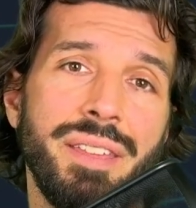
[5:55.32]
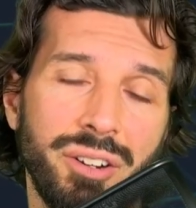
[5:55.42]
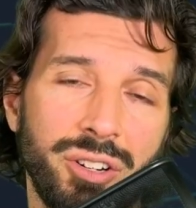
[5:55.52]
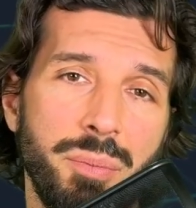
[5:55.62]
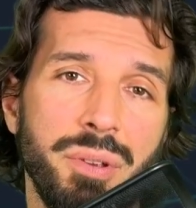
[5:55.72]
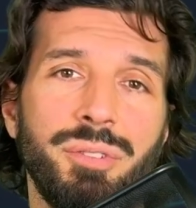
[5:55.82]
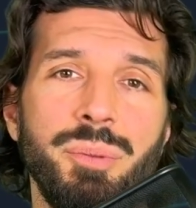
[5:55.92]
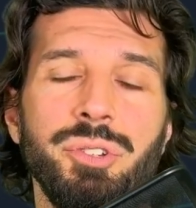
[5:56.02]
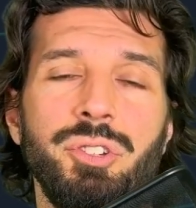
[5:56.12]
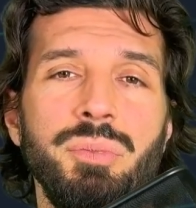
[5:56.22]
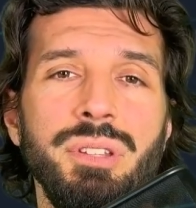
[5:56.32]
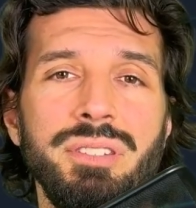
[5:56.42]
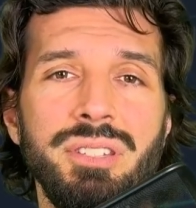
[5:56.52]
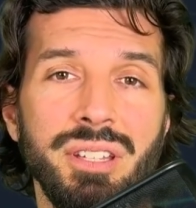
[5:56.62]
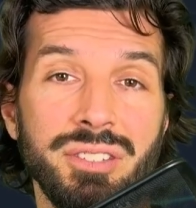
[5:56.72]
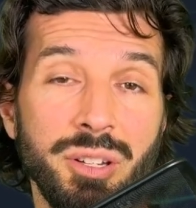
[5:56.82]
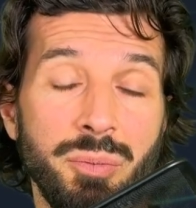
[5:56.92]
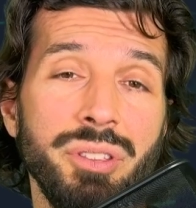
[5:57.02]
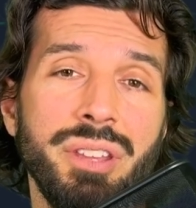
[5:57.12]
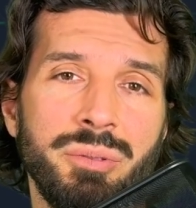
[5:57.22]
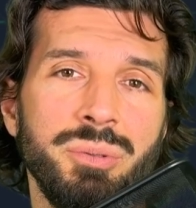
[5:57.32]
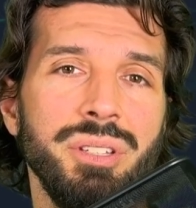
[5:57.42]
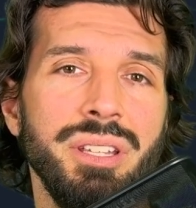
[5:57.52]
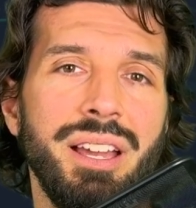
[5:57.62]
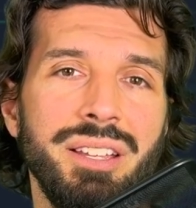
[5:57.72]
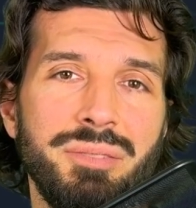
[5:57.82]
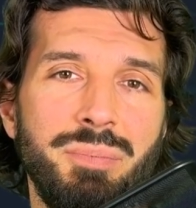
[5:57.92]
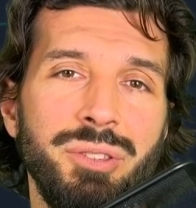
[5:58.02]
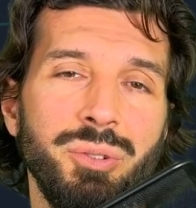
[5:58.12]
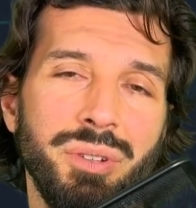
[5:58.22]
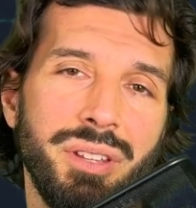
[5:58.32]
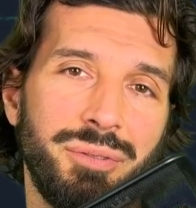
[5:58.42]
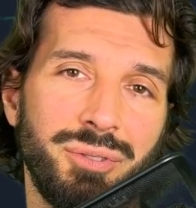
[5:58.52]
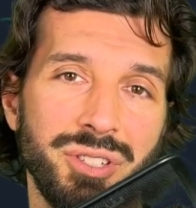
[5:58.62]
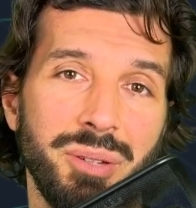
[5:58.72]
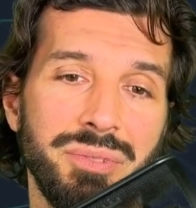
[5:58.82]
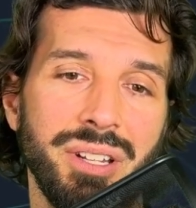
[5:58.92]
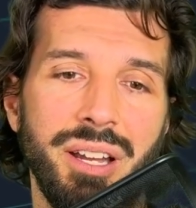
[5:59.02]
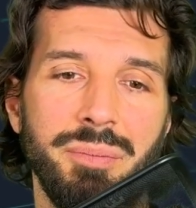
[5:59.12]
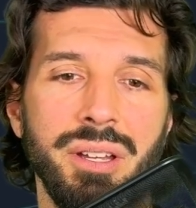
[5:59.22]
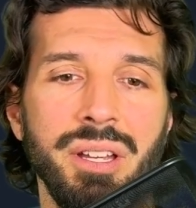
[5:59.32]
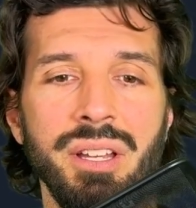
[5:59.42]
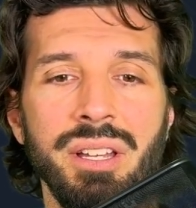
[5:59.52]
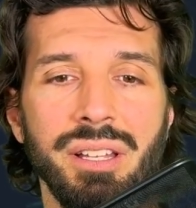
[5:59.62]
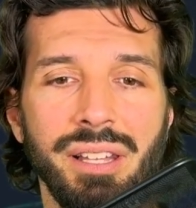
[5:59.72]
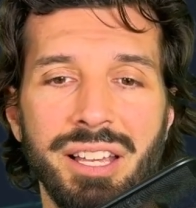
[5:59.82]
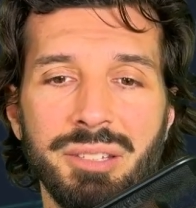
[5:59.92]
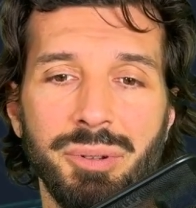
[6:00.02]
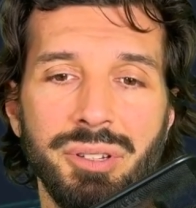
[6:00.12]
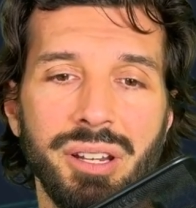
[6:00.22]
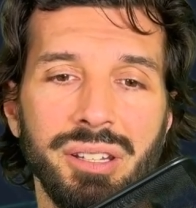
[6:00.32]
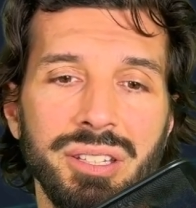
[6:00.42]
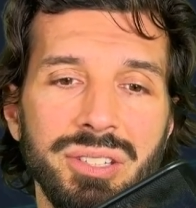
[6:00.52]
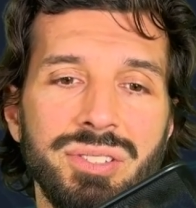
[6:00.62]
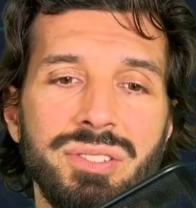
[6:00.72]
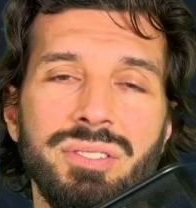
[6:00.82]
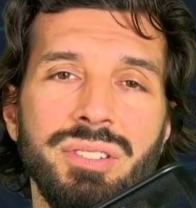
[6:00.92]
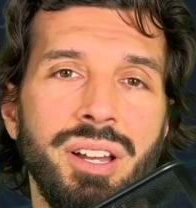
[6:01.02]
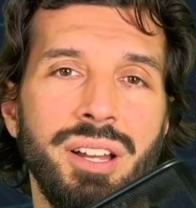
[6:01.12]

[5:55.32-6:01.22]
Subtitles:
that are coming from the community, and someone that really has been doing that for some time. Last but not least,